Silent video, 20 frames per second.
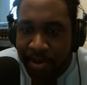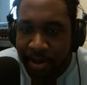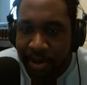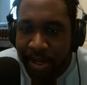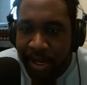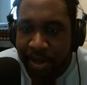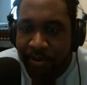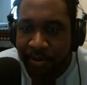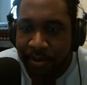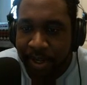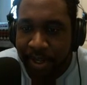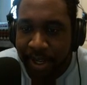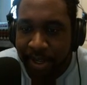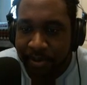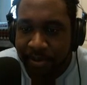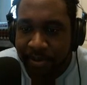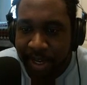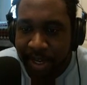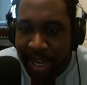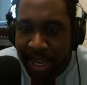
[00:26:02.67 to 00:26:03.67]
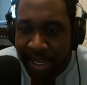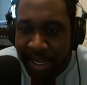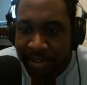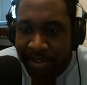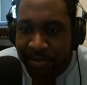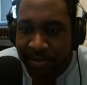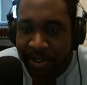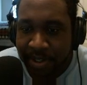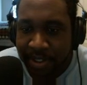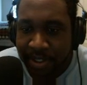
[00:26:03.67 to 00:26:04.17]
in
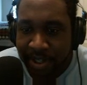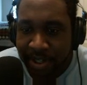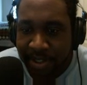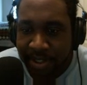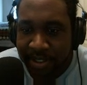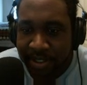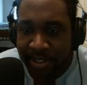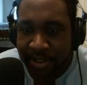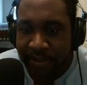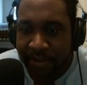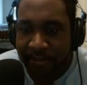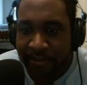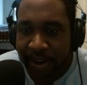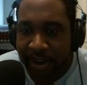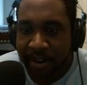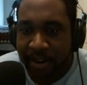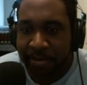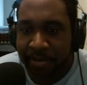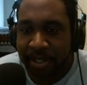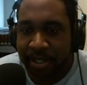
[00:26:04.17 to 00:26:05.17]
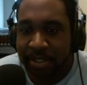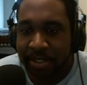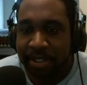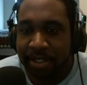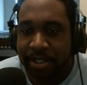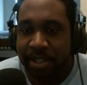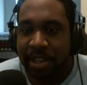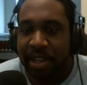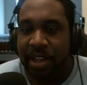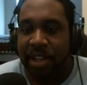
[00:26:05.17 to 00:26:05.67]
React, Redux, and Firebase?
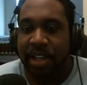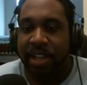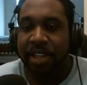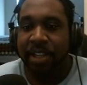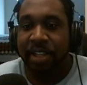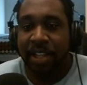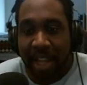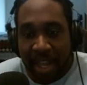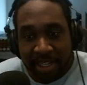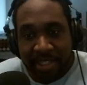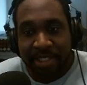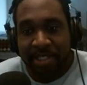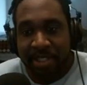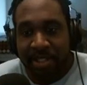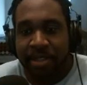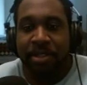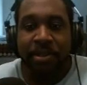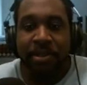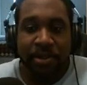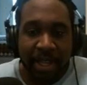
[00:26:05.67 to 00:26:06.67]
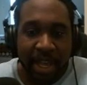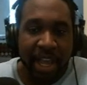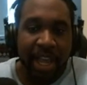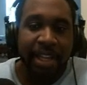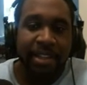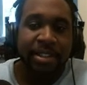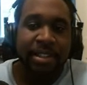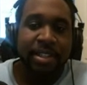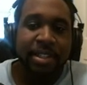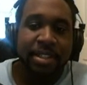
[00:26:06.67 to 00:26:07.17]
Yes, you
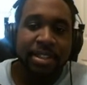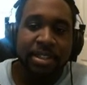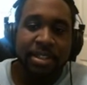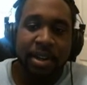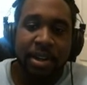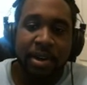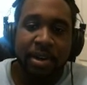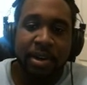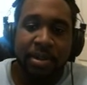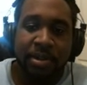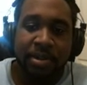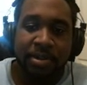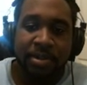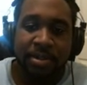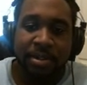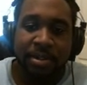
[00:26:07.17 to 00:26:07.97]
can. So